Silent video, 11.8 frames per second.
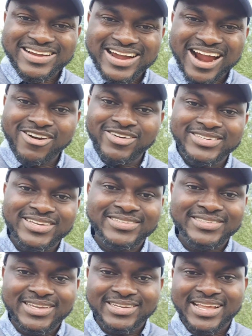Carrot and
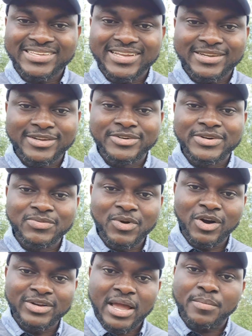stick, that's like a
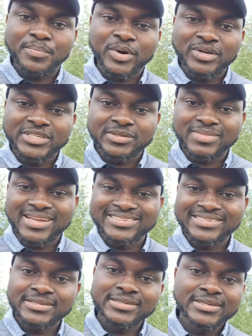reward and
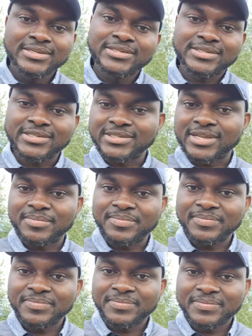punishment system.
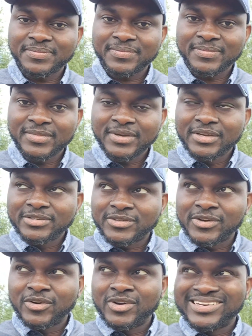
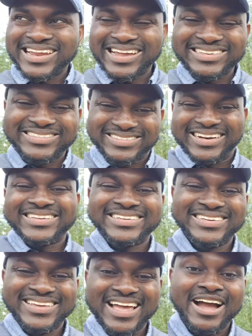So that's a
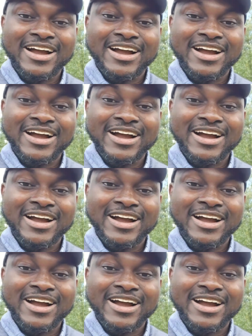strategy they